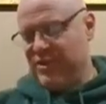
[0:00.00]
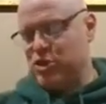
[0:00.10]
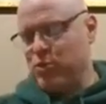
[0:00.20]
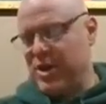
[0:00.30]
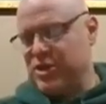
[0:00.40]

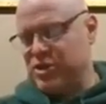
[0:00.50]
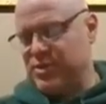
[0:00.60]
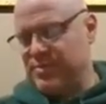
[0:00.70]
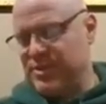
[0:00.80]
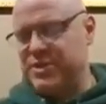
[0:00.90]

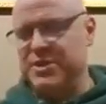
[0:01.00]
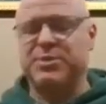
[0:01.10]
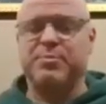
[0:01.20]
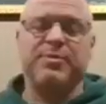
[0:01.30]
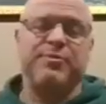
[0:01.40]
Vishwas, this
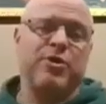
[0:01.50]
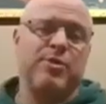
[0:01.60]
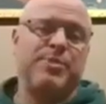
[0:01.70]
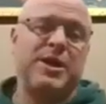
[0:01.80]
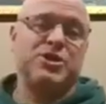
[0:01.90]
is
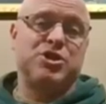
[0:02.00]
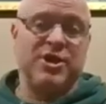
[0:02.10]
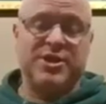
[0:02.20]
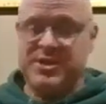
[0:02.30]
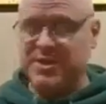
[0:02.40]
from page
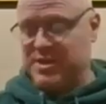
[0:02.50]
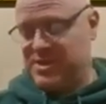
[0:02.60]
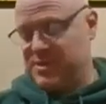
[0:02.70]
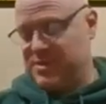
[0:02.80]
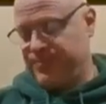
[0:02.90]

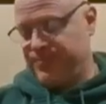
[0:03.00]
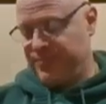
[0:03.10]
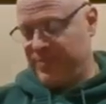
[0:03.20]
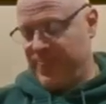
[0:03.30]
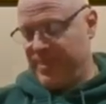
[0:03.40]
96.
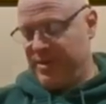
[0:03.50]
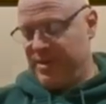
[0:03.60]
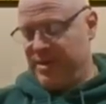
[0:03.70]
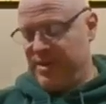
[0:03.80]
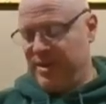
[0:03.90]

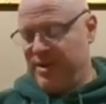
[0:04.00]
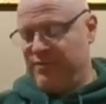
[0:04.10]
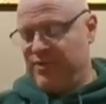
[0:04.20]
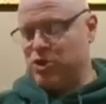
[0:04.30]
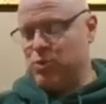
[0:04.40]

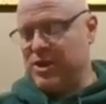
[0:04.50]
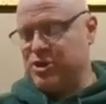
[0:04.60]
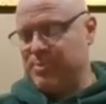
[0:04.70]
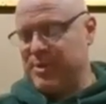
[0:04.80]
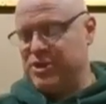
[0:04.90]

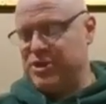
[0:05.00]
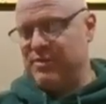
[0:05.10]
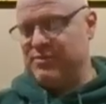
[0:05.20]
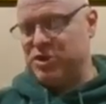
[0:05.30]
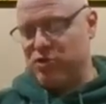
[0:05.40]
Vishwas means
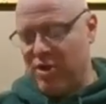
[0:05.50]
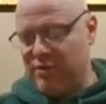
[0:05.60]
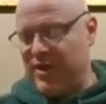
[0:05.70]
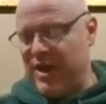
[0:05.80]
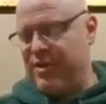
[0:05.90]
to have
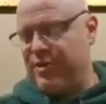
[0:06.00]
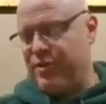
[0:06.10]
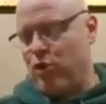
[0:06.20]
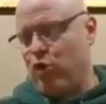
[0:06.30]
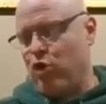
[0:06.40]
strong
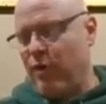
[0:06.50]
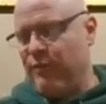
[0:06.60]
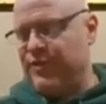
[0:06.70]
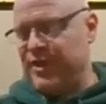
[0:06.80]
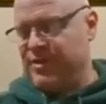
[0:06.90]
faith or
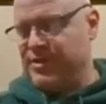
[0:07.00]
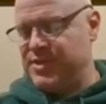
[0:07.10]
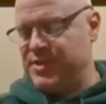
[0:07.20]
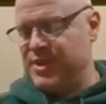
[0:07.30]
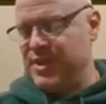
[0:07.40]

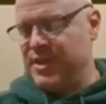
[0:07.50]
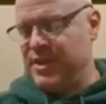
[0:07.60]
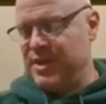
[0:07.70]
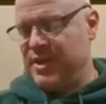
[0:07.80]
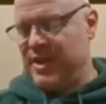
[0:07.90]
confidence
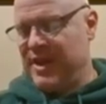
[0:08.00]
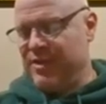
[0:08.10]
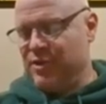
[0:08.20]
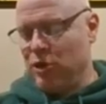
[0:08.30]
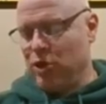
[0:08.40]

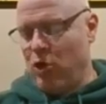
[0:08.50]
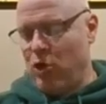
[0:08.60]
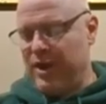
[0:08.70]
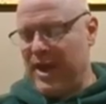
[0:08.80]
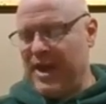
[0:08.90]
in the
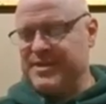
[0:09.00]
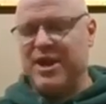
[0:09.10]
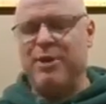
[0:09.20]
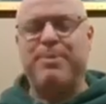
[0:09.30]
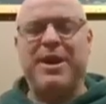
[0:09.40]
Lord
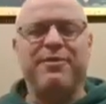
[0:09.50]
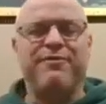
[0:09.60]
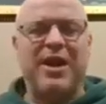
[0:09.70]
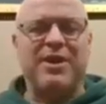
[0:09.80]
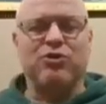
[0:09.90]
as our
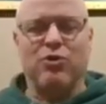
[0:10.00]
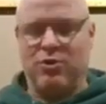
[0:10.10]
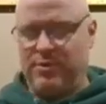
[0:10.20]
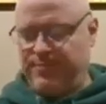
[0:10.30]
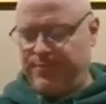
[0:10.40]

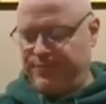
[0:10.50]
benefactor.